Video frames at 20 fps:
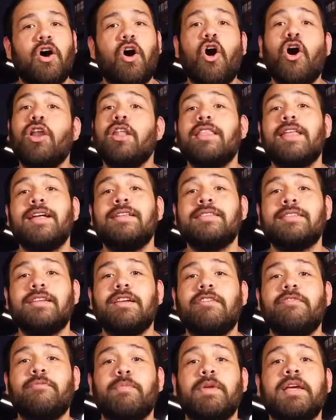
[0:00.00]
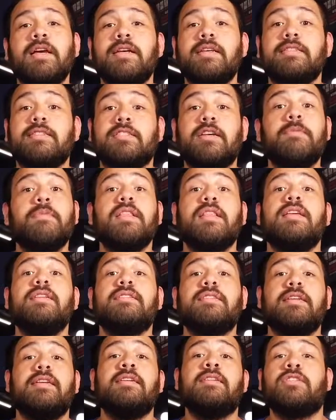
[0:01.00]
all of that stuff, because some of these
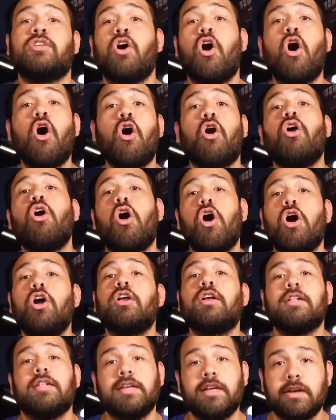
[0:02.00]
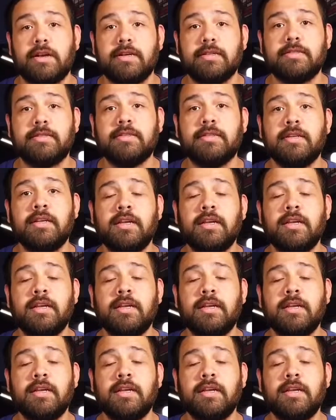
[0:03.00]
things are on clearance.